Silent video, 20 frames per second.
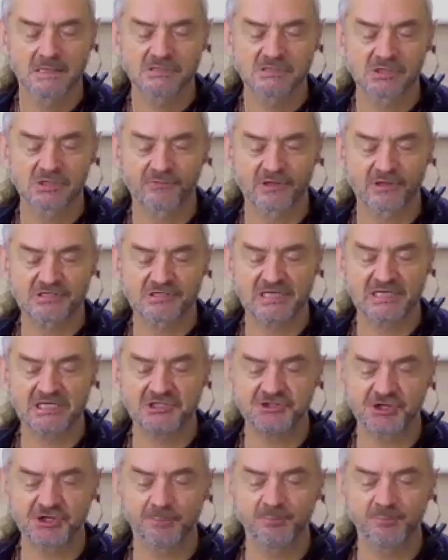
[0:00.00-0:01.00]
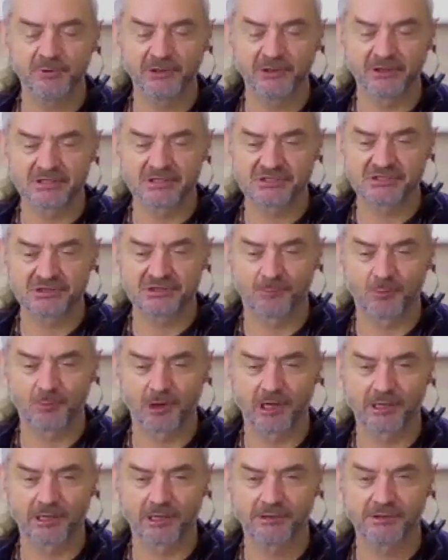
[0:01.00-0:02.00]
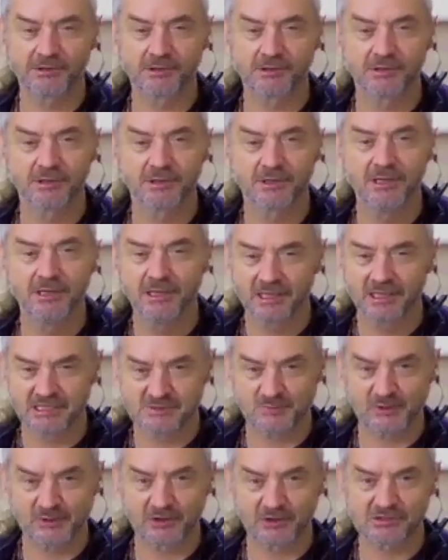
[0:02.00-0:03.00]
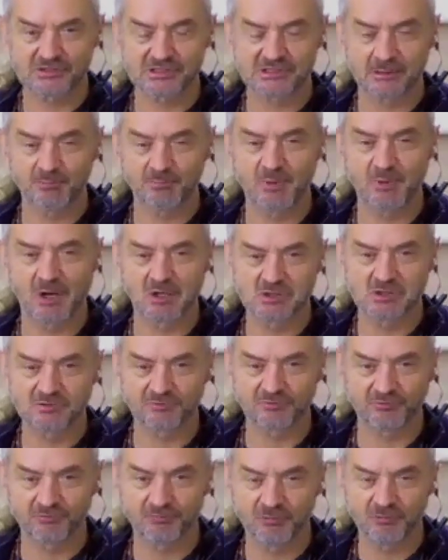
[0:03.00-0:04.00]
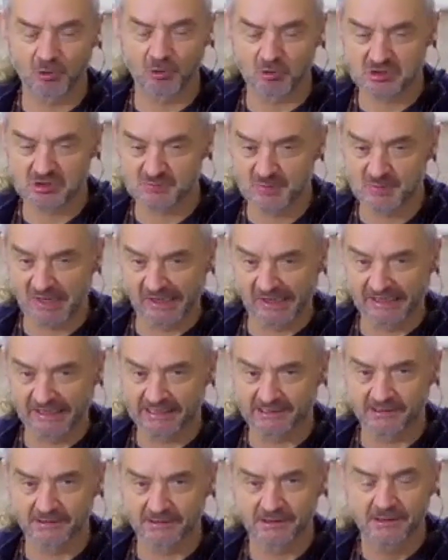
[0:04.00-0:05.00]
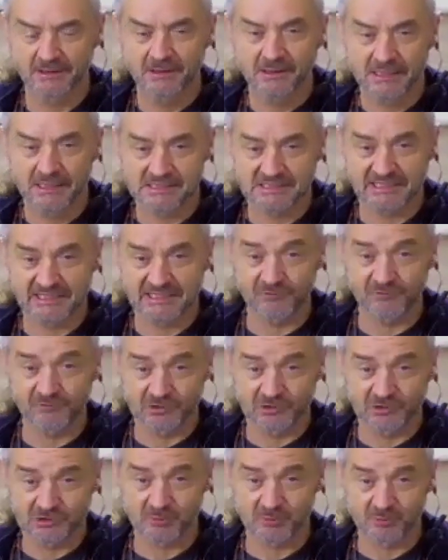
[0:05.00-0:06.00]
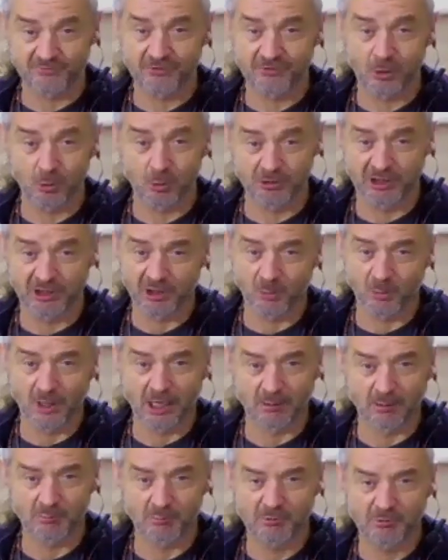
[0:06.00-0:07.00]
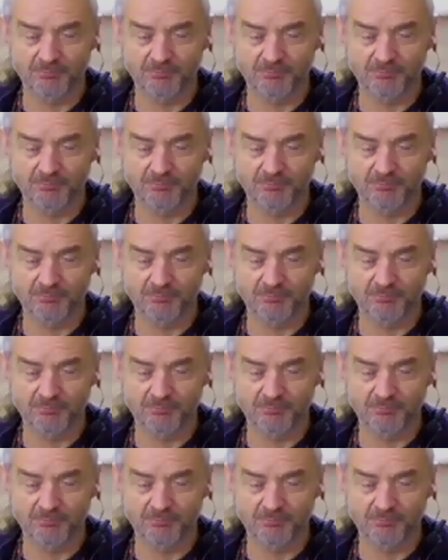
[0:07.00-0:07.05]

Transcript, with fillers: So if there's any jumpiness in the breath, it's because some part of your spine is given the job of holding you up.